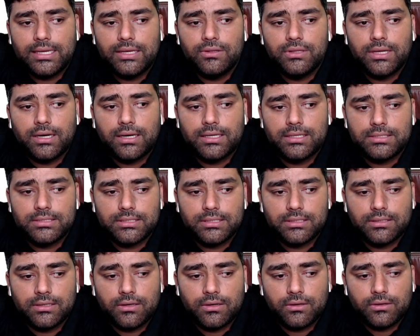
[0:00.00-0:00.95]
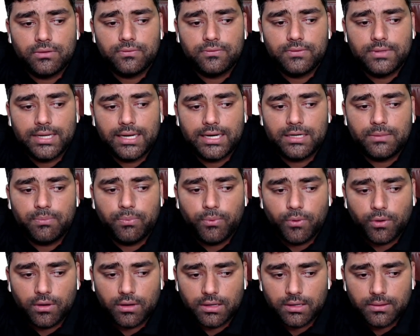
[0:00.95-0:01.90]
give the answer of that
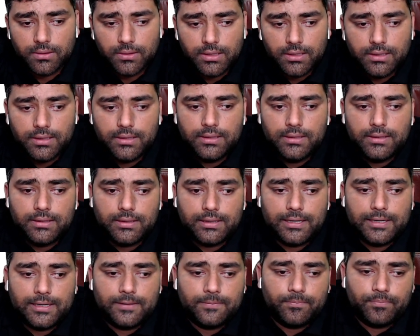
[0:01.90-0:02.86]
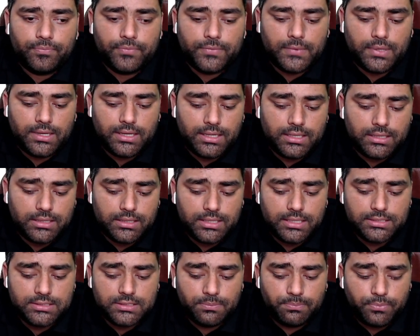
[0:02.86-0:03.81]
poll, right? And
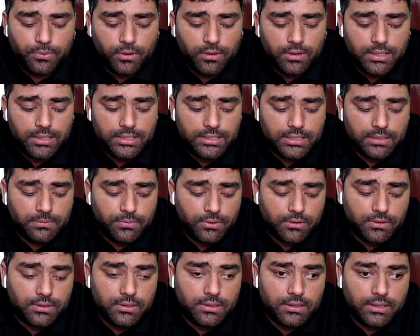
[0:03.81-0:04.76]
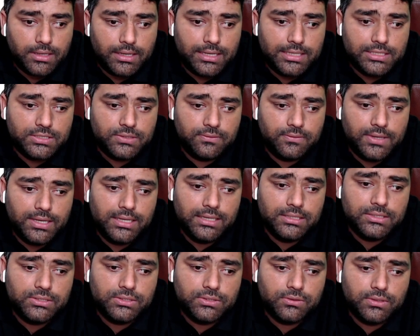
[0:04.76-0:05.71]
there's a poll leaderboard as
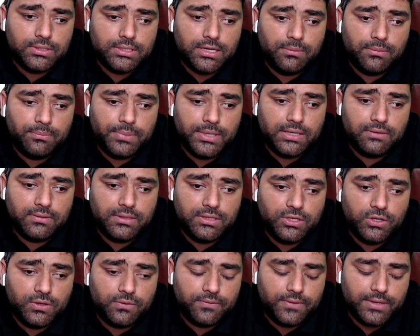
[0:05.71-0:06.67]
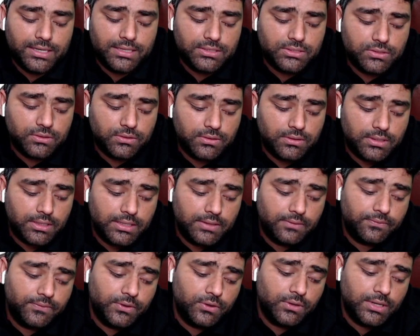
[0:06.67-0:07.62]
well. So compete with your friends. So
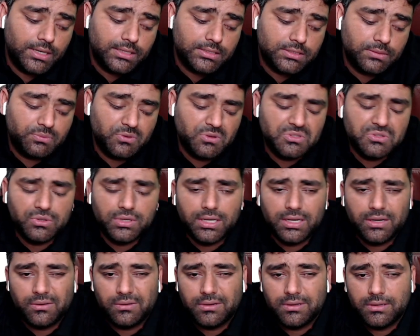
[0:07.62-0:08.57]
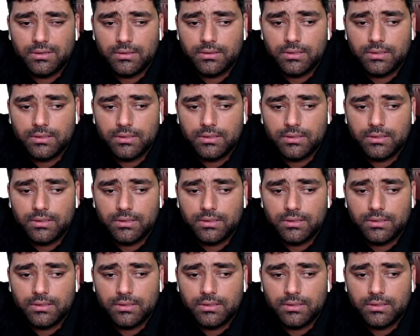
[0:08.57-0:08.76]
if you have, suppose you have,